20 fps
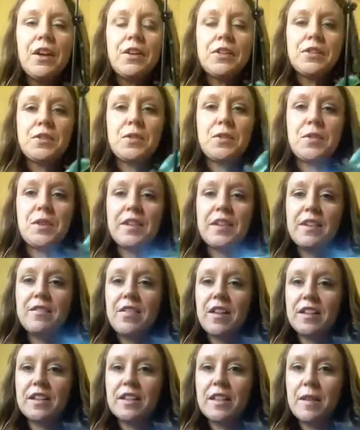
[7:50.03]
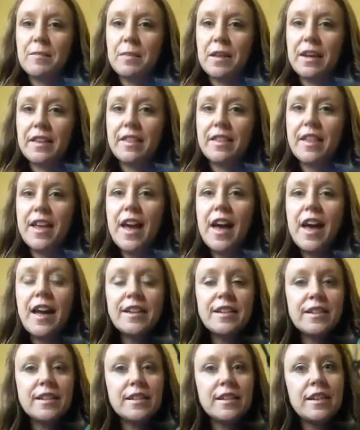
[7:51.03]
So you could give that to them like
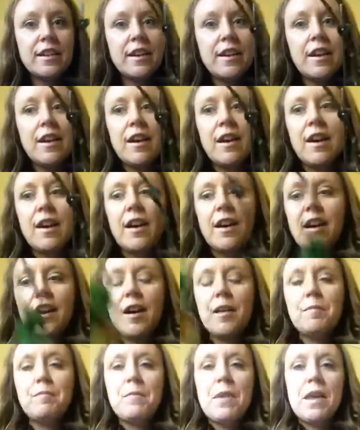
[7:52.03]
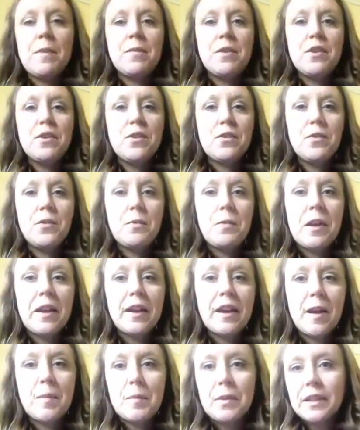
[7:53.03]
that. Maybe you
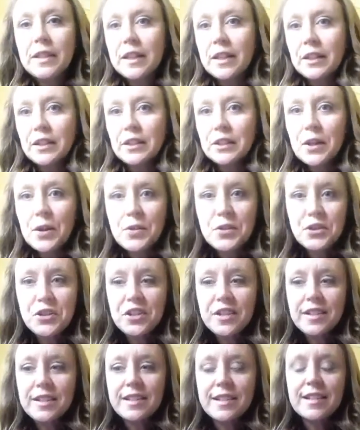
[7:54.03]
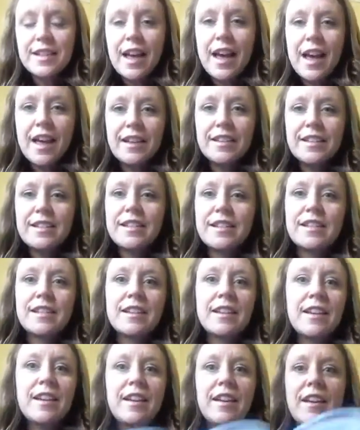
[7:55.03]
pick up a little lotion
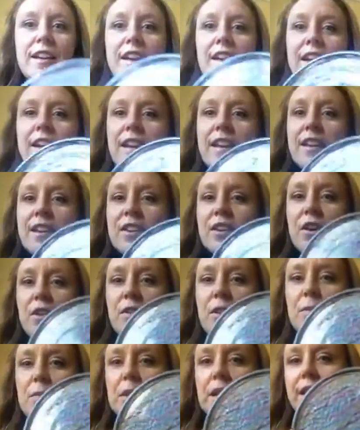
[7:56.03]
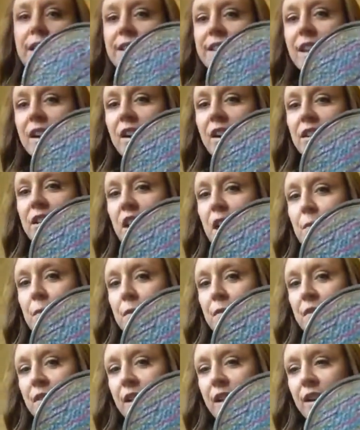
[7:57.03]
set, and place that on top
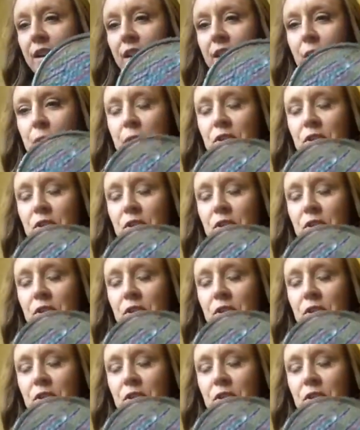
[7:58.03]
of there.